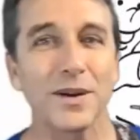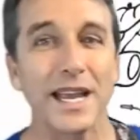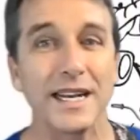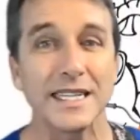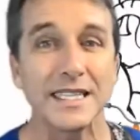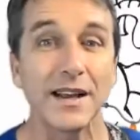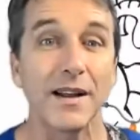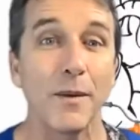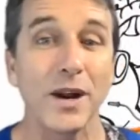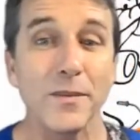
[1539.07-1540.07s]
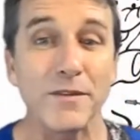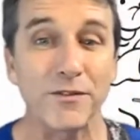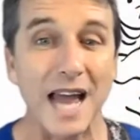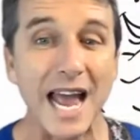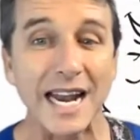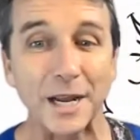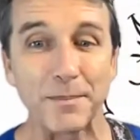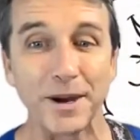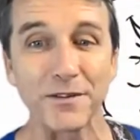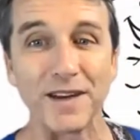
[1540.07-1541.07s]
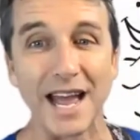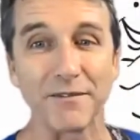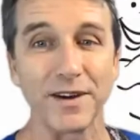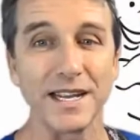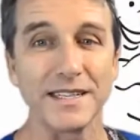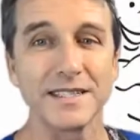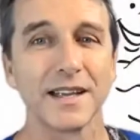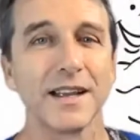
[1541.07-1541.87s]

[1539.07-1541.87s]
Okay, let's see. Uh, why don't we fly like a butterfly, friends?